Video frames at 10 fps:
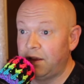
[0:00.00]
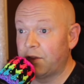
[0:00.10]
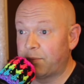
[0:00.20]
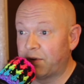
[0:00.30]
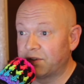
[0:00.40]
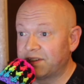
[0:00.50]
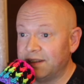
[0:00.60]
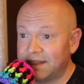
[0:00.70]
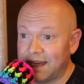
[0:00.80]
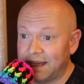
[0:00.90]
Another
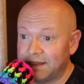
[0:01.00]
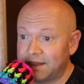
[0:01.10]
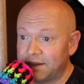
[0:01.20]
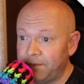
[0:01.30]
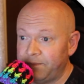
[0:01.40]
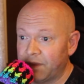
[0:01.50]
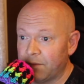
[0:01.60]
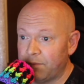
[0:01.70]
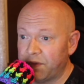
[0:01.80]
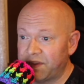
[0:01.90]
person says,
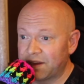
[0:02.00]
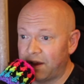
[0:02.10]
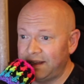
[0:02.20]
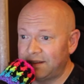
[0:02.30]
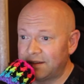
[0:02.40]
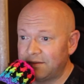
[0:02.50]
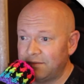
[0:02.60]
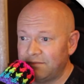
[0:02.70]
both sides?